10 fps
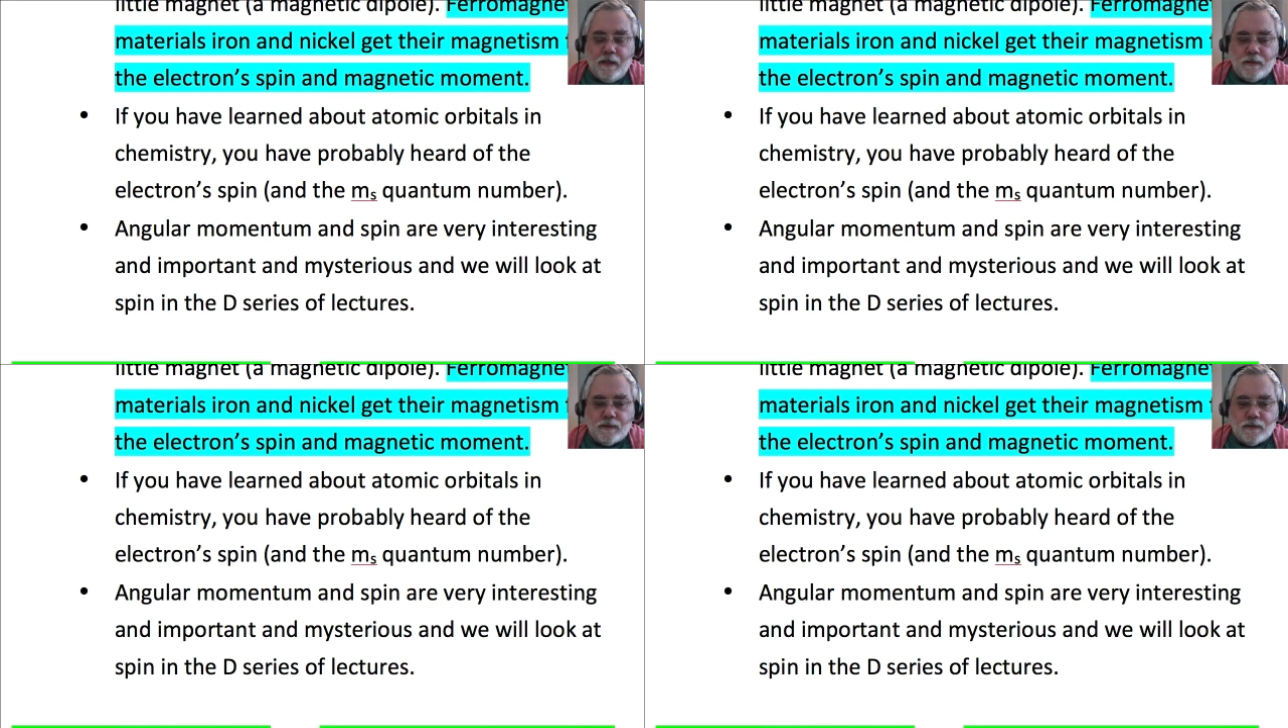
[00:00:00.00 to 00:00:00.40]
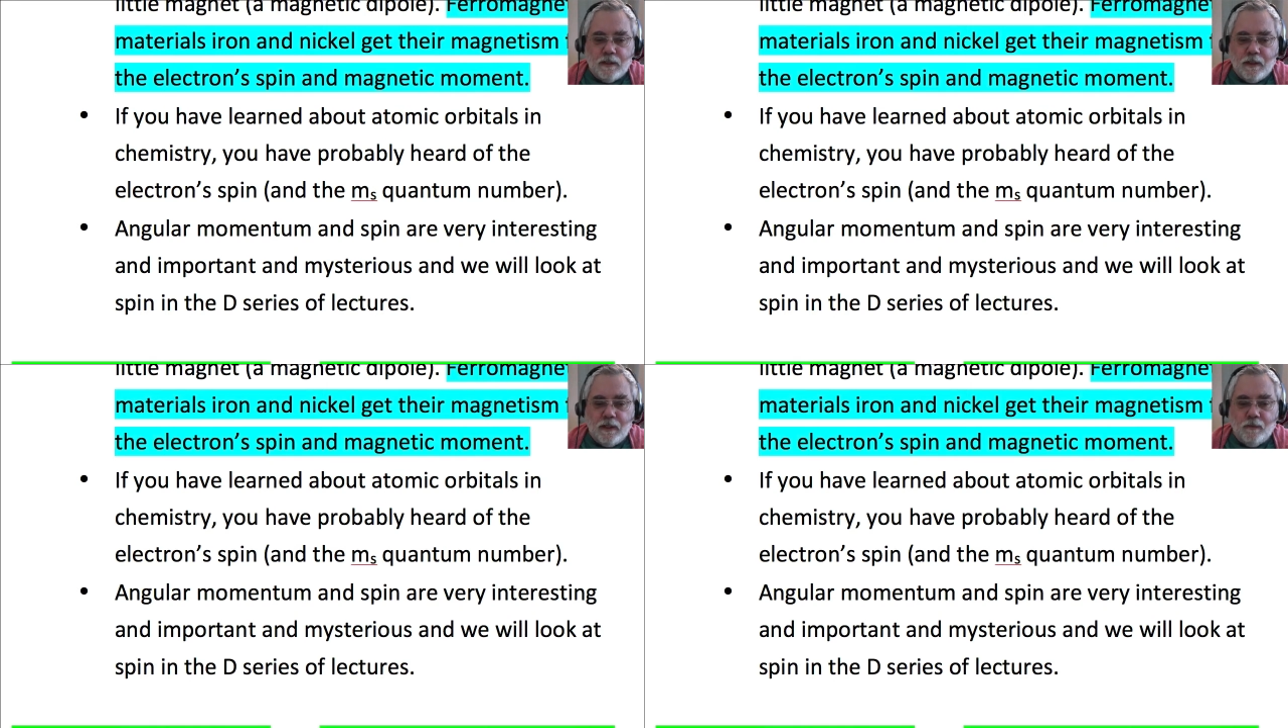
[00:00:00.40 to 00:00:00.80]

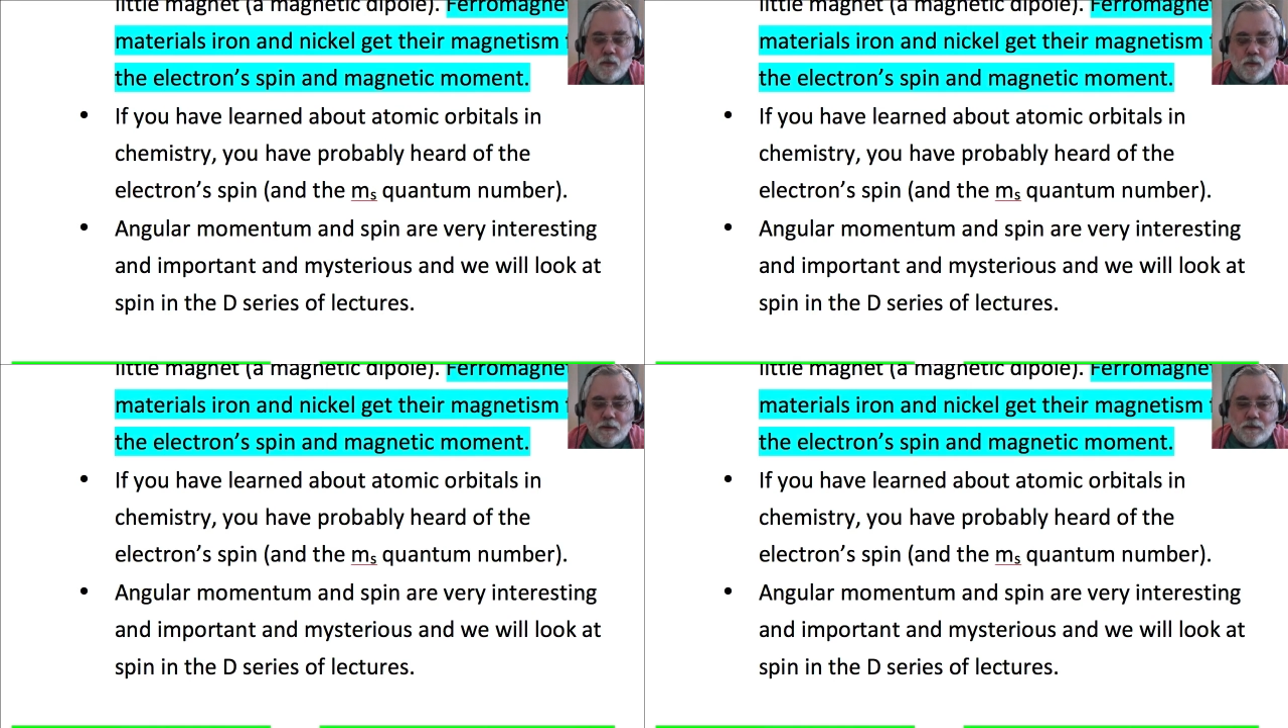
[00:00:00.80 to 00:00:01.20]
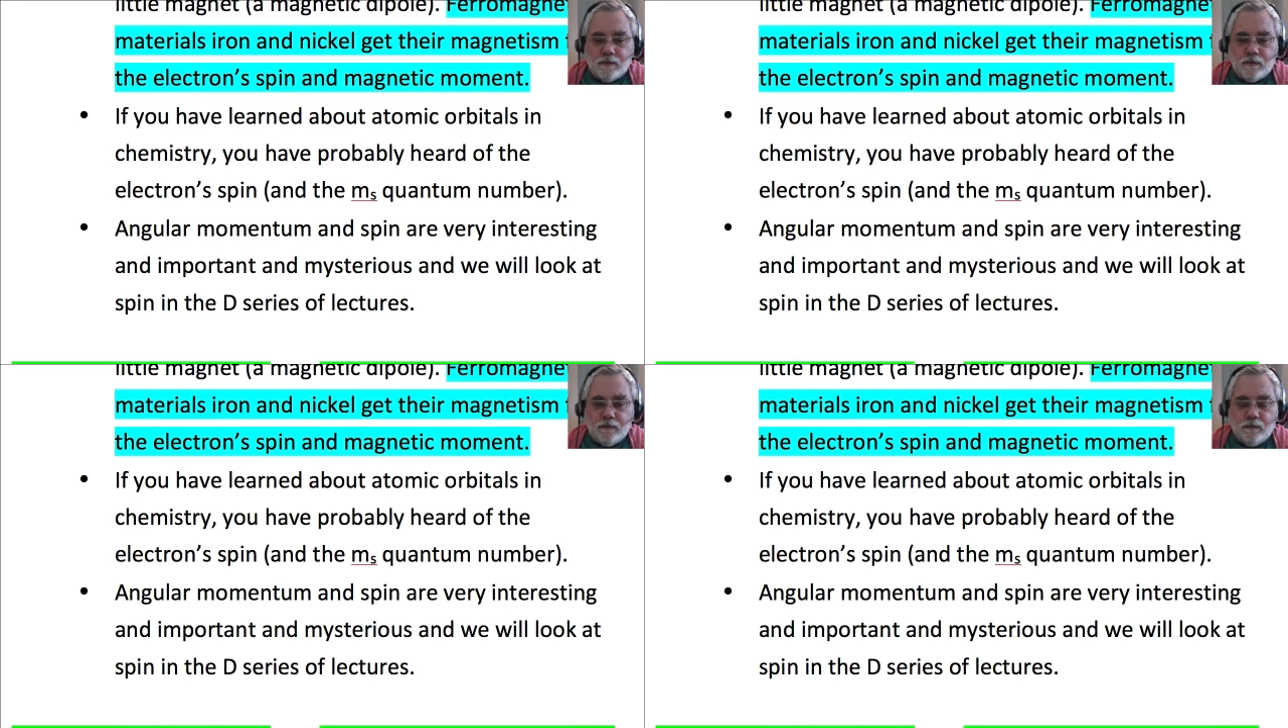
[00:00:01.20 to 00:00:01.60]
interesting and
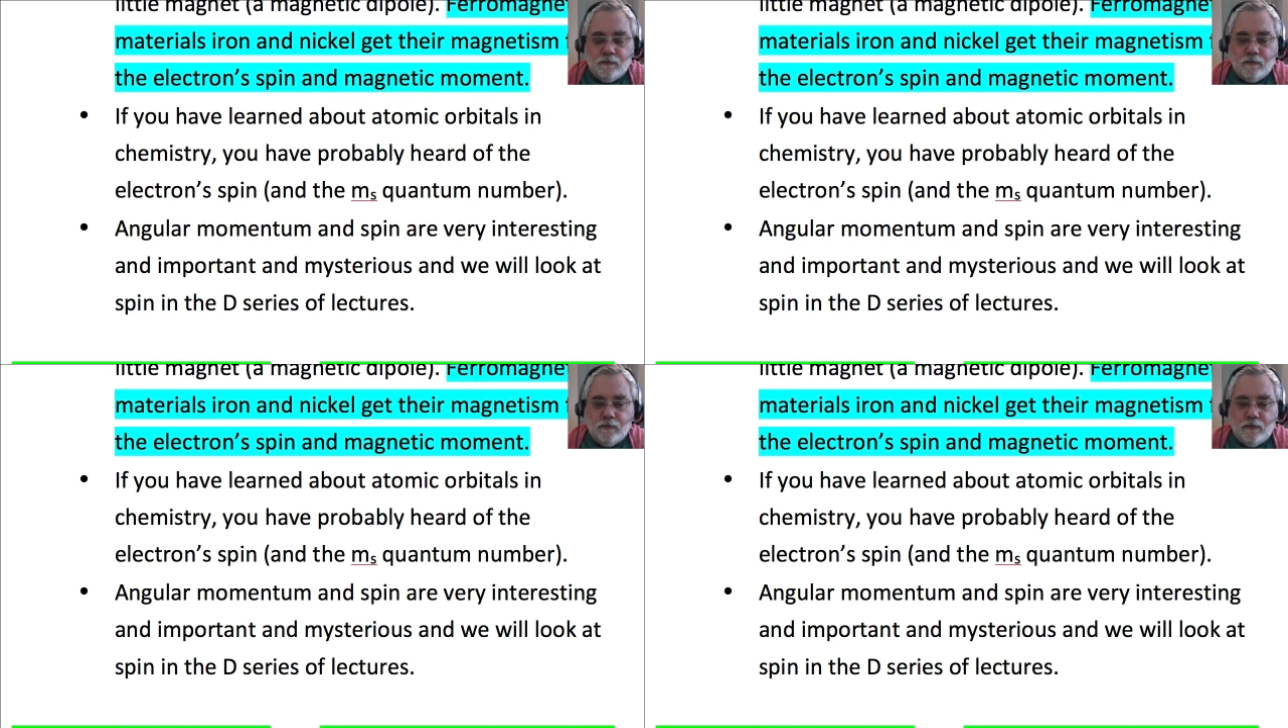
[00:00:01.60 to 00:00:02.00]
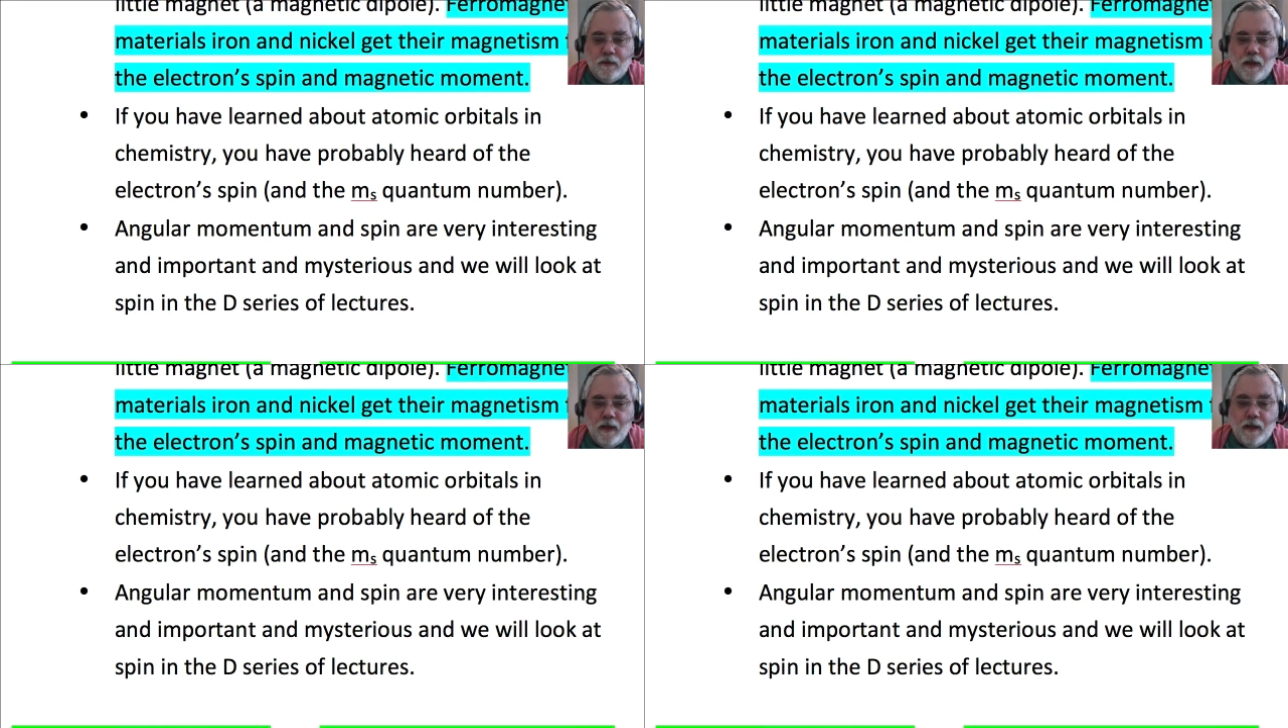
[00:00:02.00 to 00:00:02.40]
important
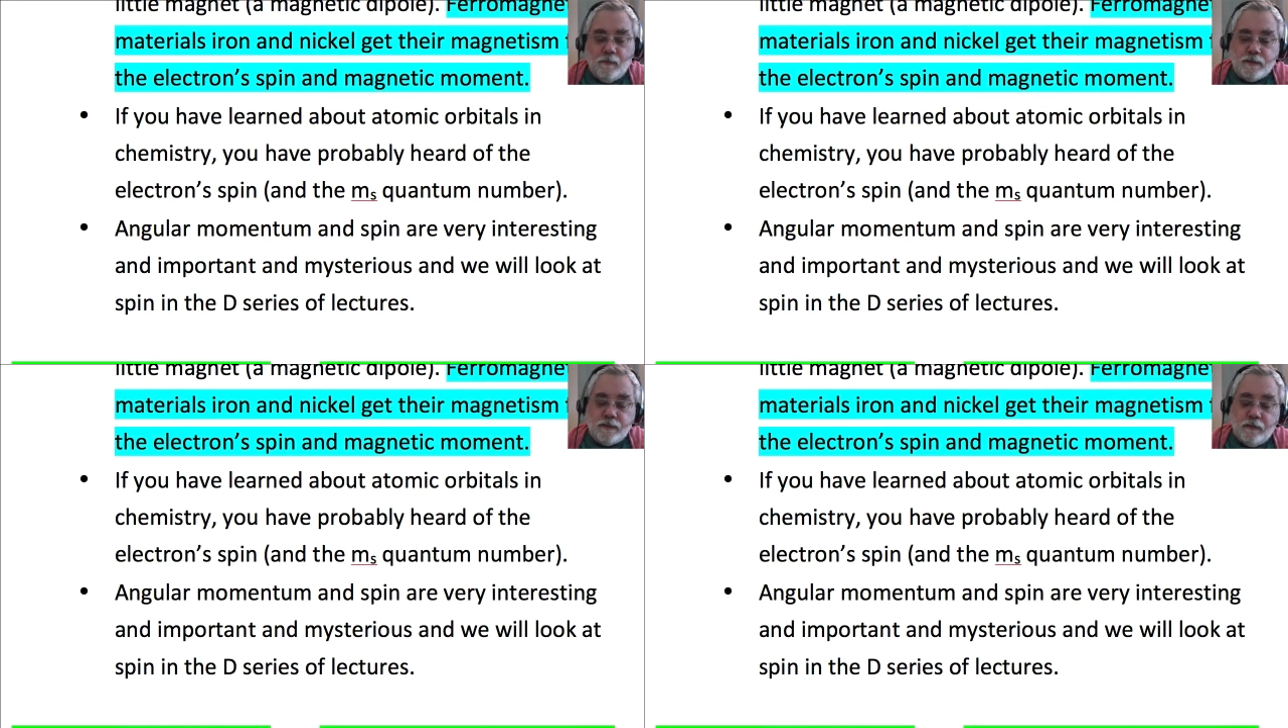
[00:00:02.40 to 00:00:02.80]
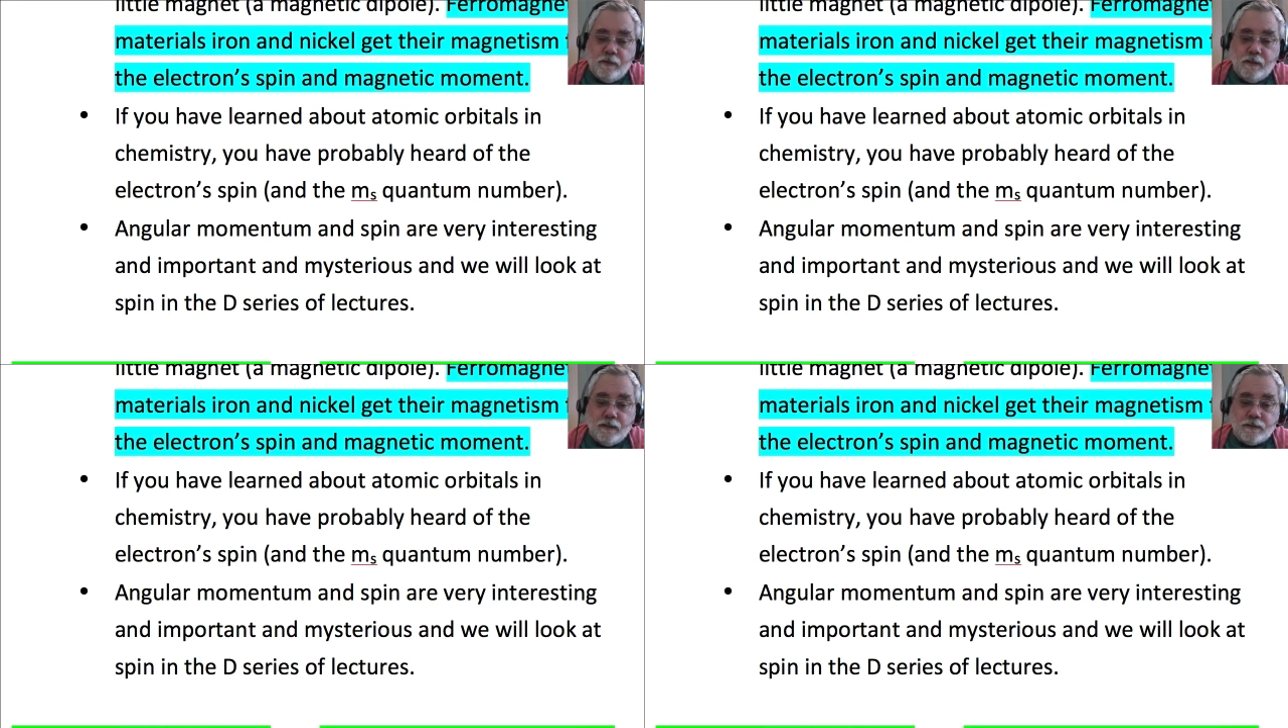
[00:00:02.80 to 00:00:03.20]
and
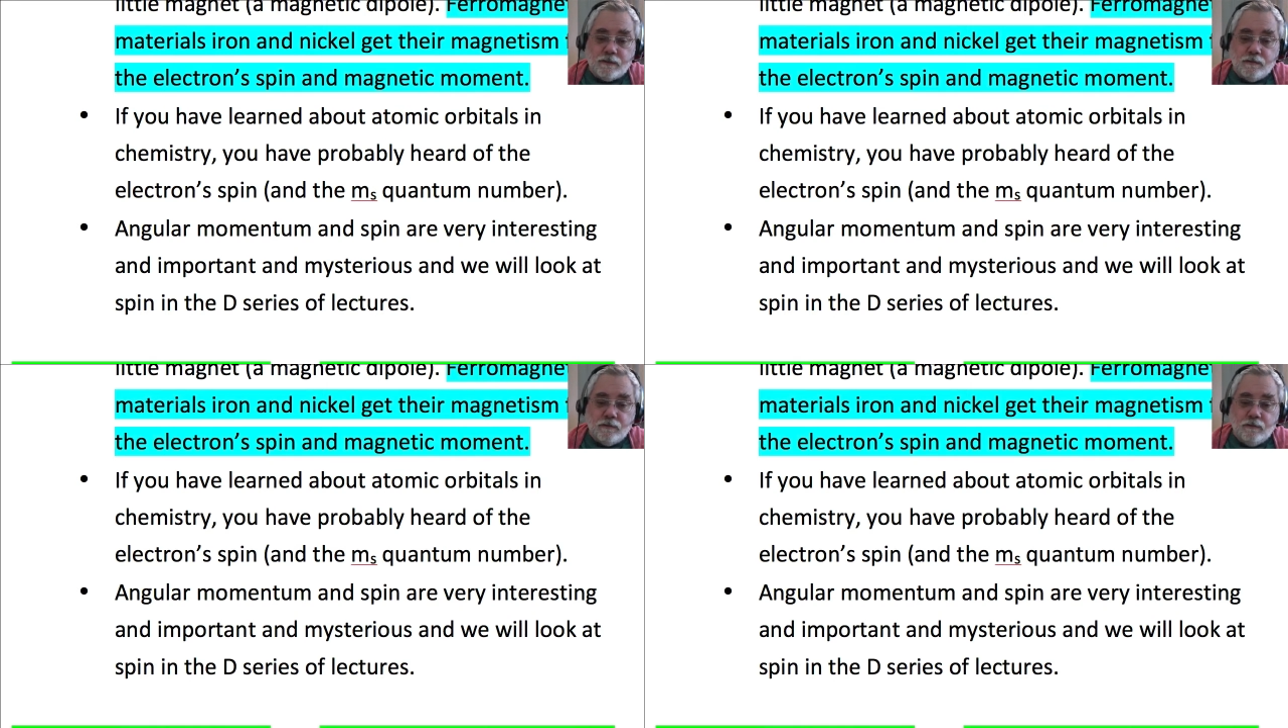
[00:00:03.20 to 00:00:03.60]
mysterious,